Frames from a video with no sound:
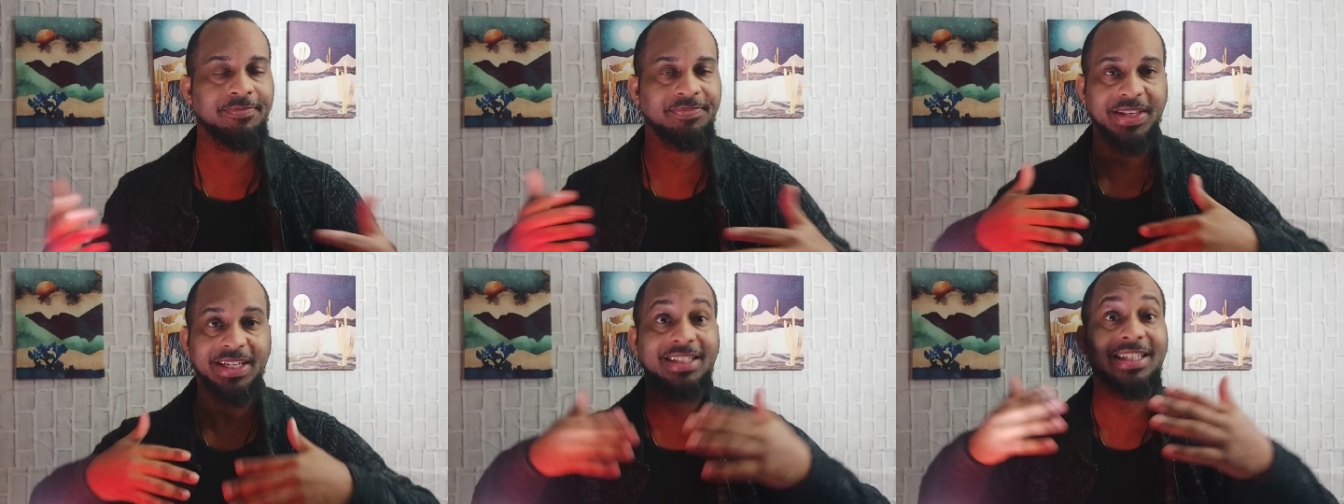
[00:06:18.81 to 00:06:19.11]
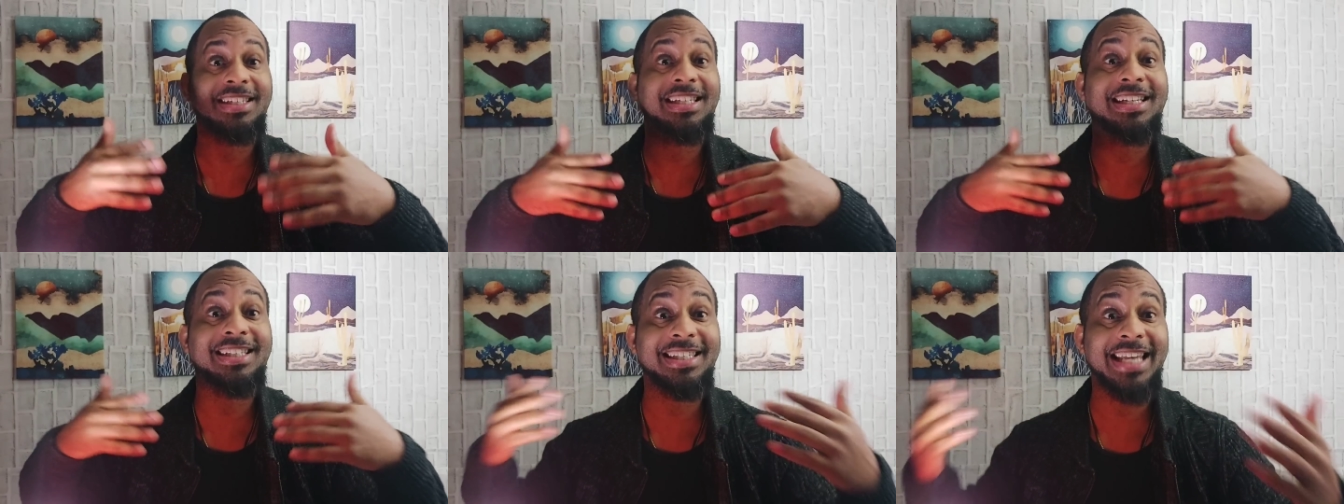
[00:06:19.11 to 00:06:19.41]
This
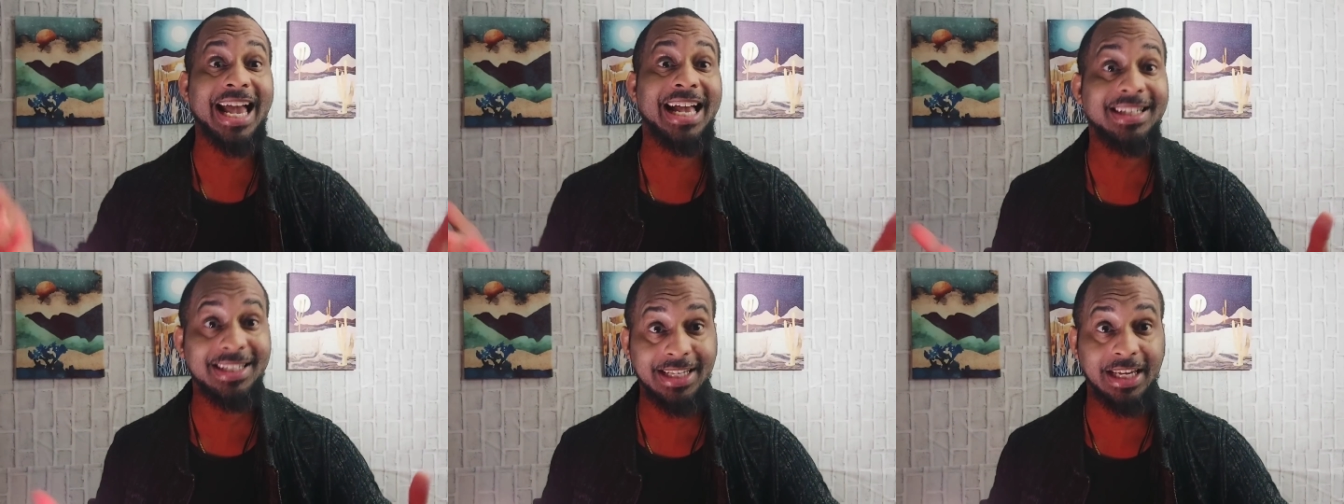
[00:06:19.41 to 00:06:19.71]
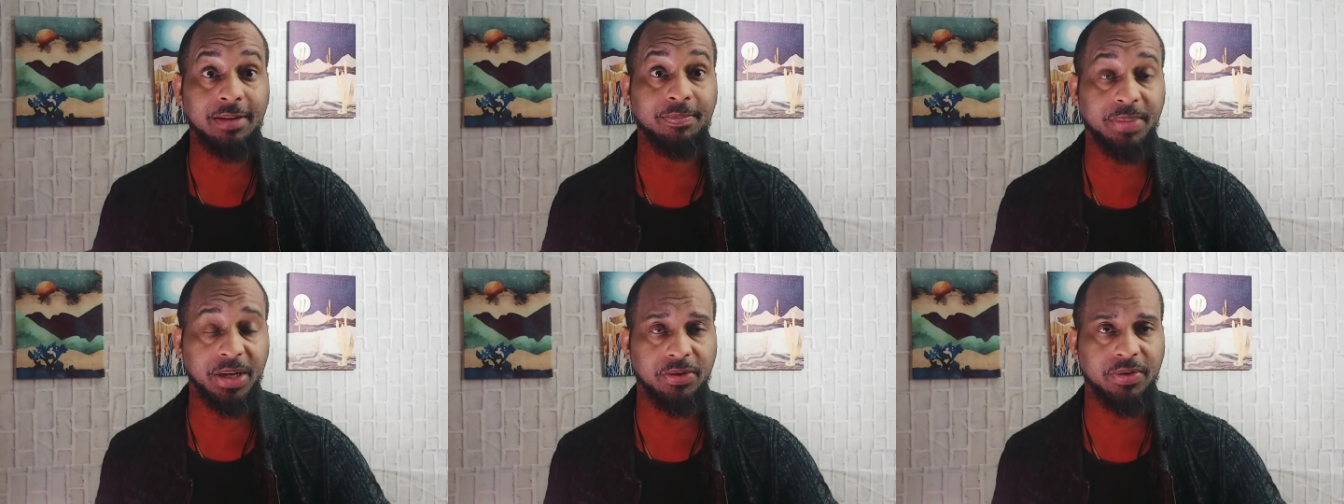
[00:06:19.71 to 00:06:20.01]
is a
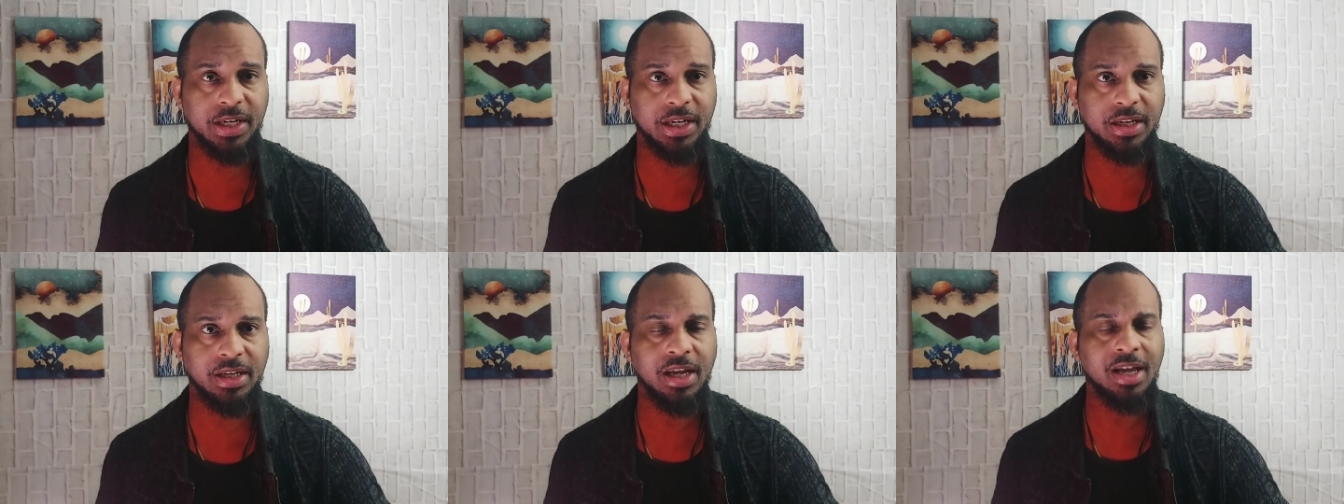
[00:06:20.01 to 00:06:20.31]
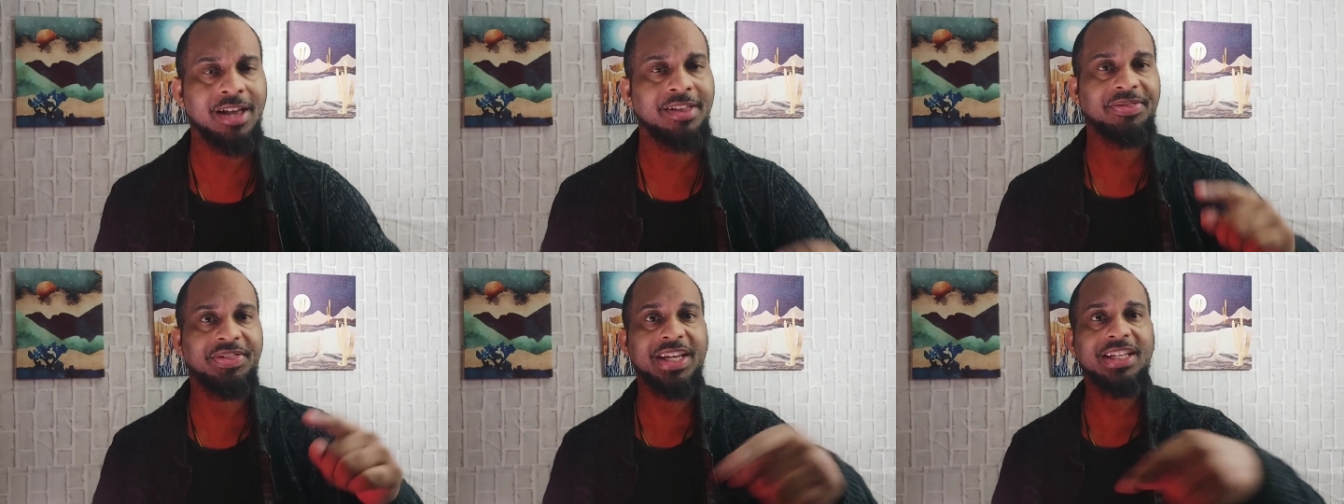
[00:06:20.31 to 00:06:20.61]
testing period.
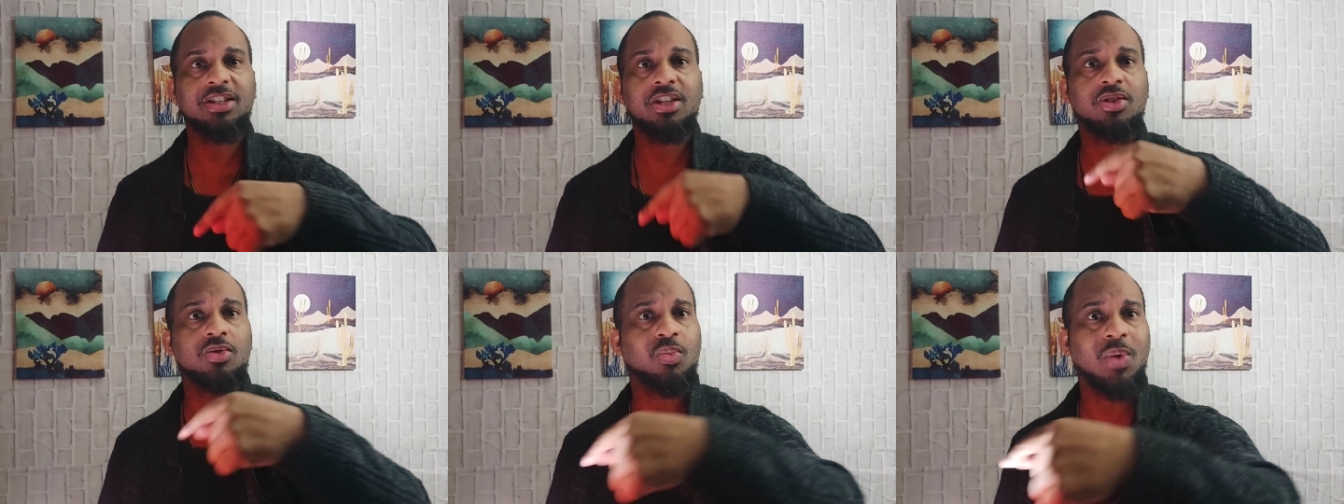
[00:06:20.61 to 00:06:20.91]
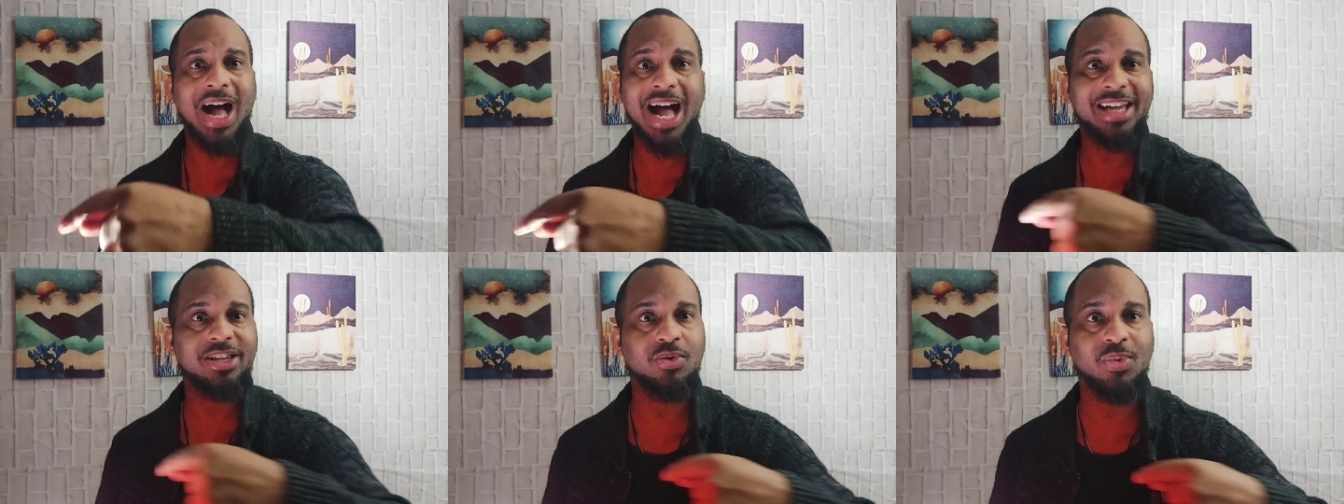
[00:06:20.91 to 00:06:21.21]
This is why